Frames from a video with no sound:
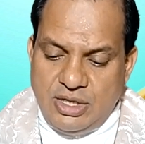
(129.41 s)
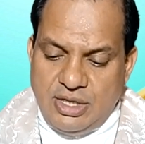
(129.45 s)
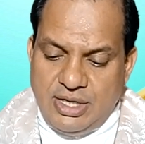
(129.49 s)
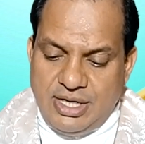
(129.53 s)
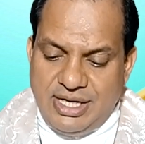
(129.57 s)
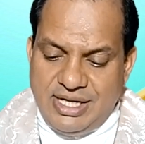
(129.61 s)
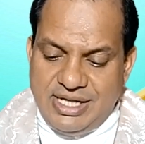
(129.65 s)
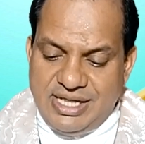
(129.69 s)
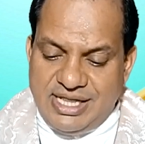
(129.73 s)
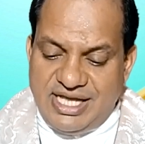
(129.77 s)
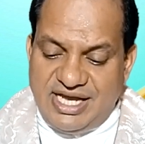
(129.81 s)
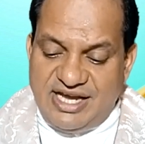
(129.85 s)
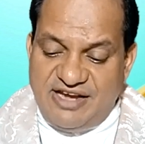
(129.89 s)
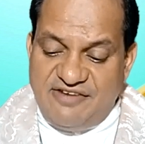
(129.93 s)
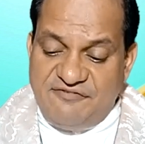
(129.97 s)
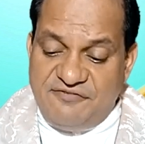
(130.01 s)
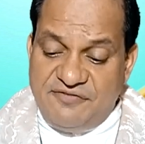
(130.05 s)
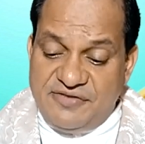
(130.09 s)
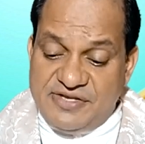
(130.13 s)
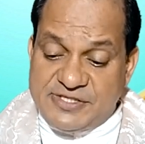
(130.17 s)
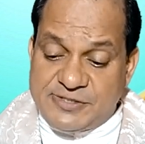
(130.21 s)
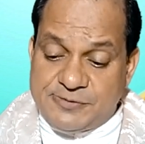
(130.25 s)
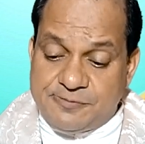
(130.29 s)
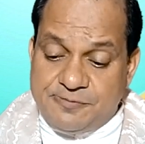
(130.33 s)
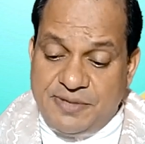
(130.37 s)
a
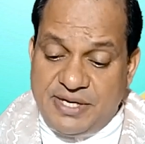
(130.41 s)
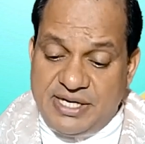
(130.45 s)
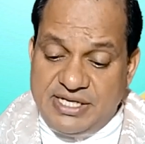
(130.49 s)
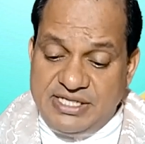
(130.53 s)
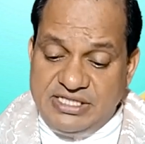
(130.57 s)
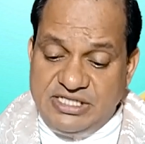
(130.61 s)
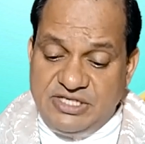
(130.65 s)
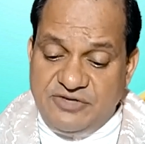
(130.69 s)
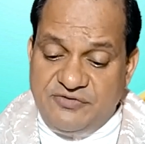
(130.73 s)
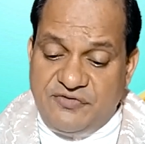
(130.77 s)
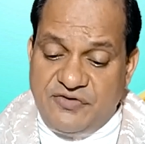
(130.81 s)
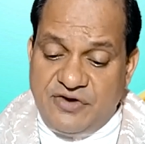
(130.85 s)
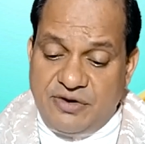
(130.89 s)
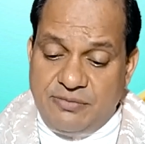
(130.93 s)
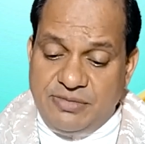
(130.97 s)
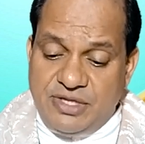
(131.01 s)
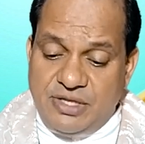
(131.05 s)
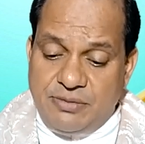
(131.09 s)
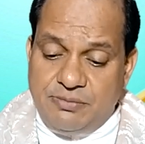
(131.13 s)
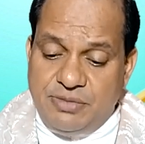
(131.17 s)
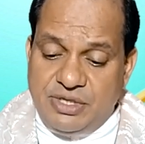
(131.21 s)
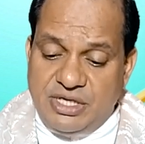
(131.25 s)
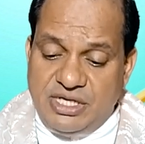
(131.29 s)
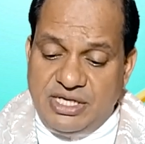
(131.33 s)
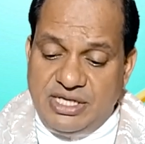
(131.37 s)
life spent from
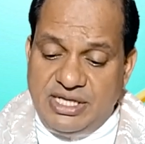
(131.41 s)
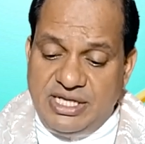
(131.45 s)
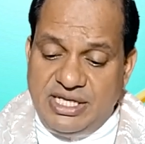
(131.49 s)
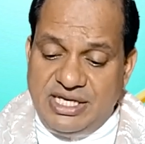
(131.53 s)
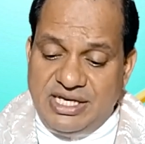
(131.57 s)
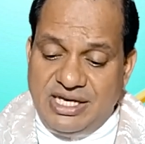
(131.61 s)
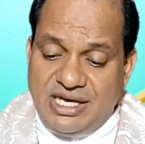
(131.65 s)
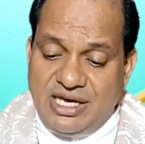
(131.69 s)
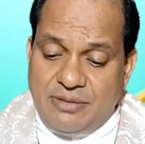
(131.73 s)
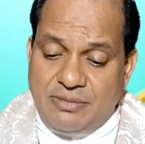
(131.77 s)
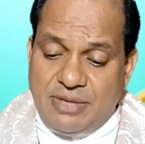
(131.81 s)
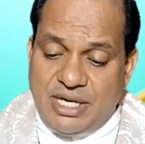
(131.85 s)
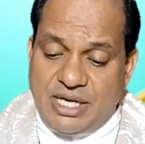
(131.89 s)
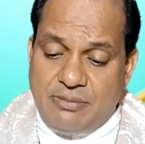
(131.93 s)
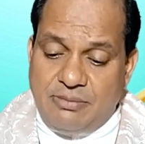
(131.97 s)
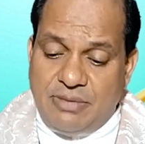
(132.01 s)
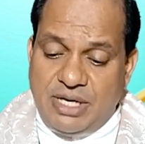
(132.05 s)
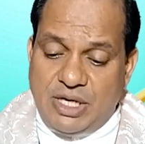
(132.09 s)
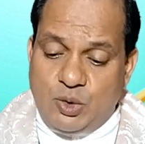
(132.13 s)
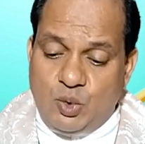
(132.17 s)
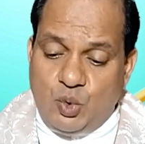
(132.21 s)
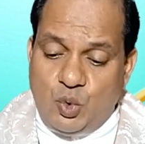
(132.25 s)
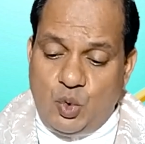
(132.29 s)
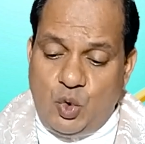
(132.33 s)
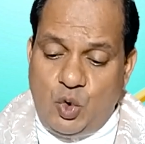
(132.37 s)
the beginning among
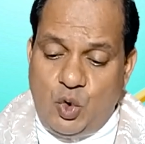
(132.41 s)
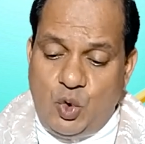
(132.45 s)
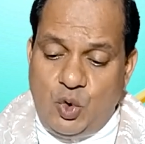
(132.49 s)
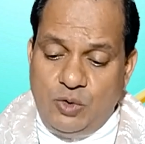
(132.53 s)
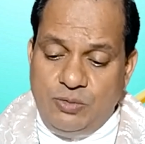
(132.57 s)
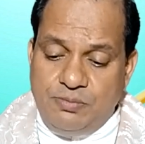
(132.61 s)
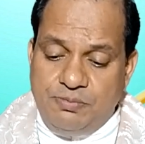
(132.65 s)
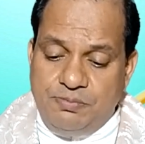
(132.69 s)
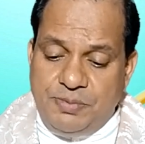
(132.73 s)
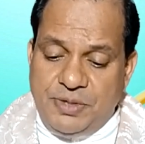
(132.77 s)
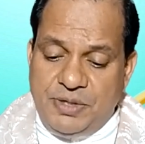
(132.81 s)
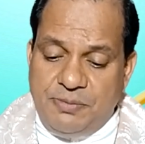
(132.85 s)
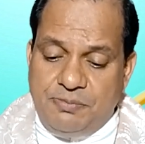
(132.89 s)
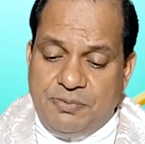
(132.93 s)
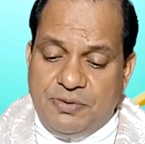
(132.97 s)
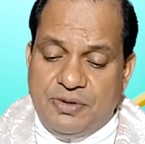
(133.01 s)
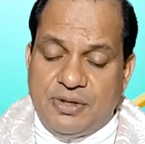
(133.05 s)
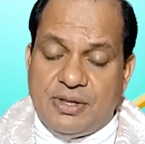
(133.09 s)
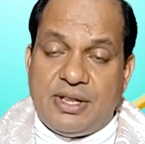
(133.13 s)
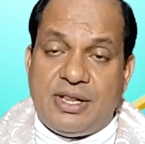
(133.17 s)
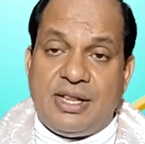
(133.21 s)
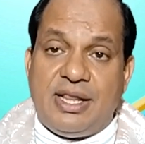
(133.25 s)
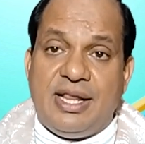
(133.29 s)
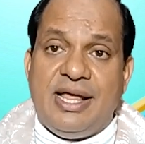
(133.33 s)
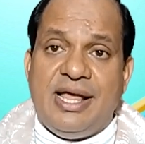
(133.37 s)
my own
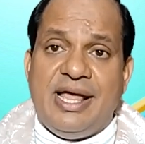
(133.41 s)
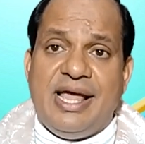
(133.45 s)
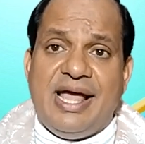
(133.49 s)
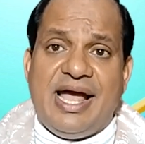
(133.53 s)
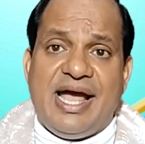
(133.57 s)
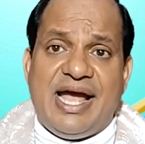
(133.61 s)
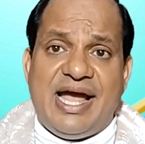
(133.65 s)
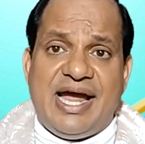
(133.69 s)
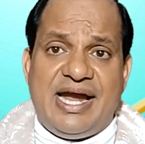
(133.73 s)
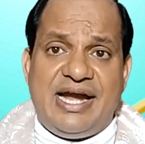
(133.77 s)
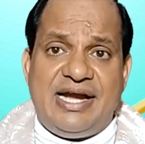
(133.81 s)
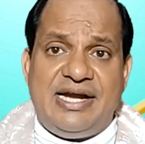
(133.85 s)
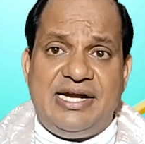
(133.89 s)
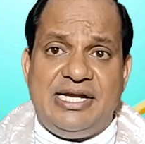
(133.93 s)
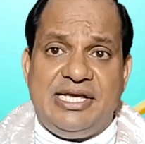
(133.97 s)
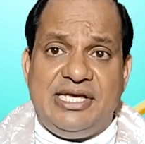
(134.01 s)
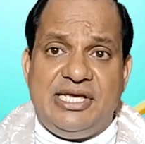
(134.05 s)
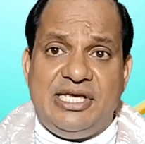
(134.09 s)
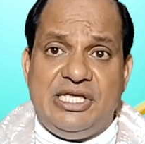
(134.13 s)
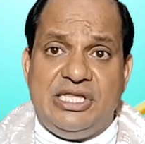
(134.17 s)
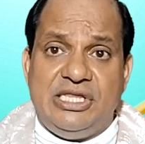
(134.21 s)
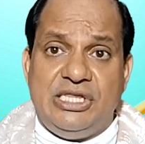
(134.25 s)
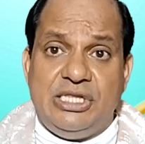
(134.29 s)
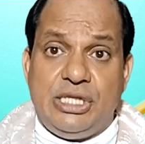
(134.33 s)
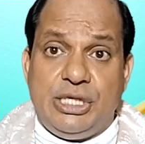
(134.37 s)
people and
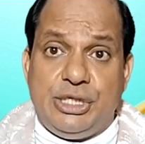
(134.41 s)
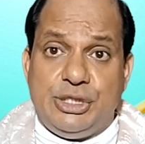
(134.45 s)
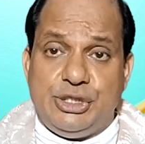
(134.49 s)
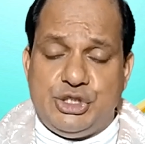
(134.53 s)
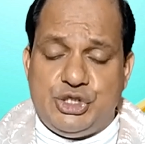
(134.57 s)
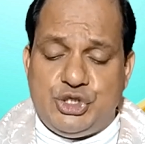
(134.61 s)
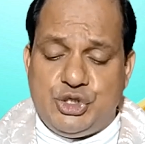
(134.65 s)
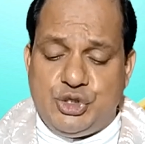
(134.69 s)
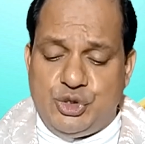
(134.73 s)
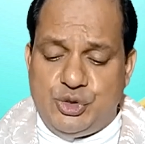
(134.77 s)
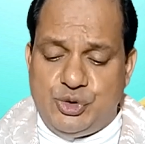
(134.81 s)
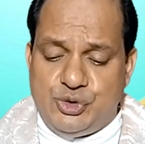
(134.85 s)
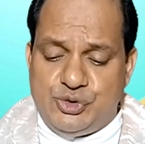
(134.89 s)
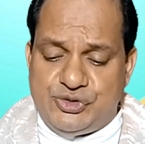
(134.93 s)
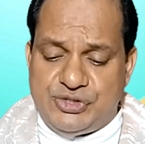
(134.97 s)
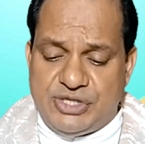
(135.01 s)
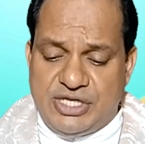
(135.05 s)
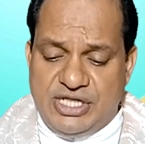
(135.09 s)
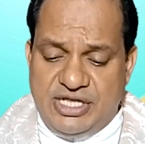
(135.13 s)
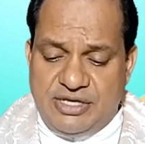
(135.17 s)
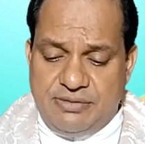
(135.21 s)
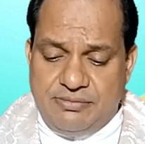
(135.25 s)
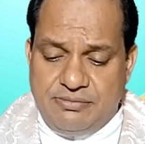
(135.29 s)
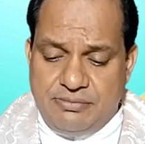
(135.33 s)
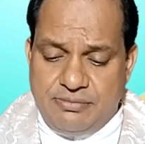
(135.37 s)
in
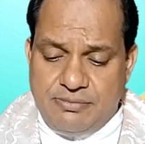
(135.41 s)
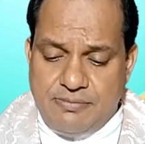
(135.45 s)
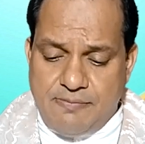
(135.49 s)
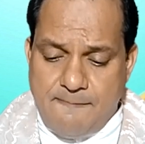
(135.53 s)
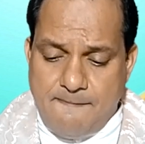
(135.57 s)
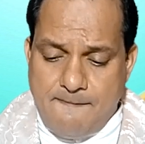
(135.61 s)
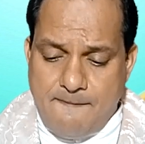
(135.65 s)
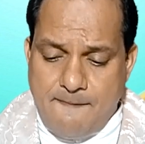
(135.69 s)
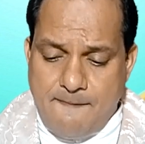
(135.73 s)
Jerusalem.